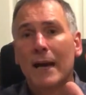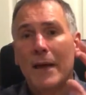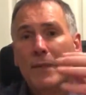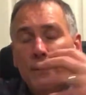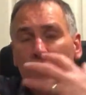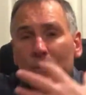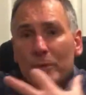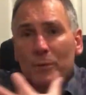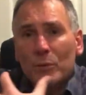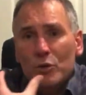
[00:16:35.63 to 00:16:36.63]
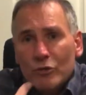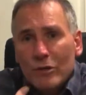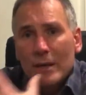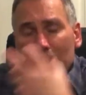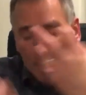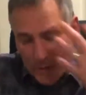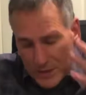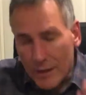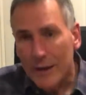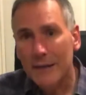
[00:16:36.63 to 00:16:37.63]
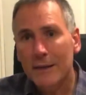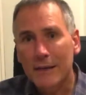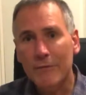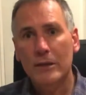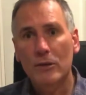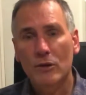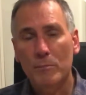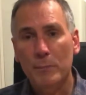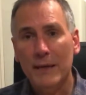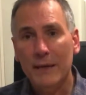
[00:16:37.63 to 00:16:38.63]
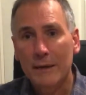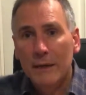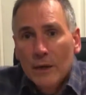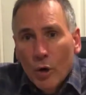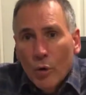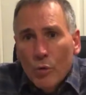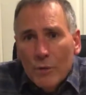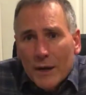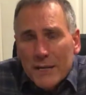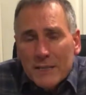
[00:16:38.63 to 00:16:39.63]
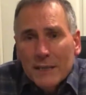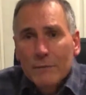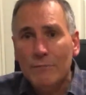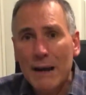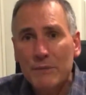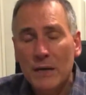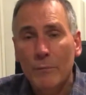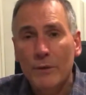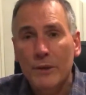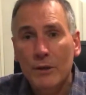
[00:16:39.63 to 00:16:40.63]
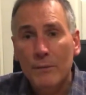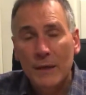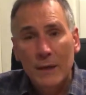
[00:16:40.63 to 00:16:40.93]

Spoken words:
And the more trim and the tight and everything you can be, all nicely wrapped up with you,